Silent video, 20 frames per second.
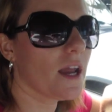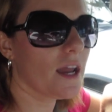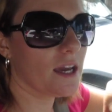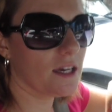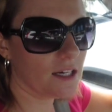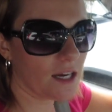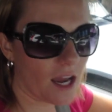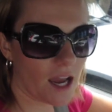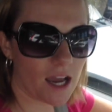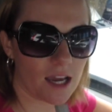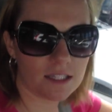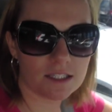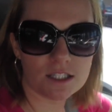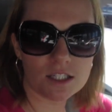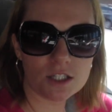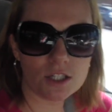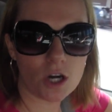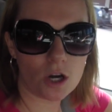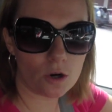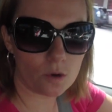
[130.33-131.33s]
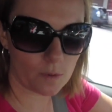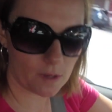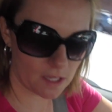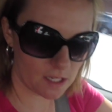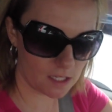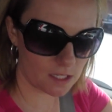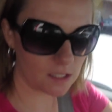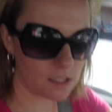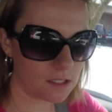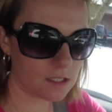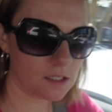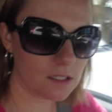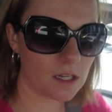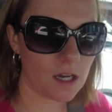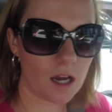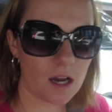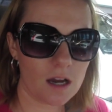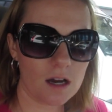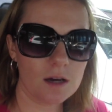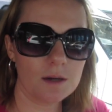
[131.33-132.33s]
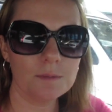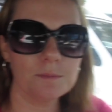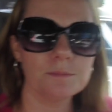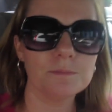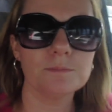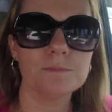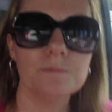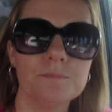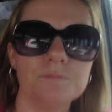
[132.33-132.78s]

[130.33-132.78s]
And I had to go in um,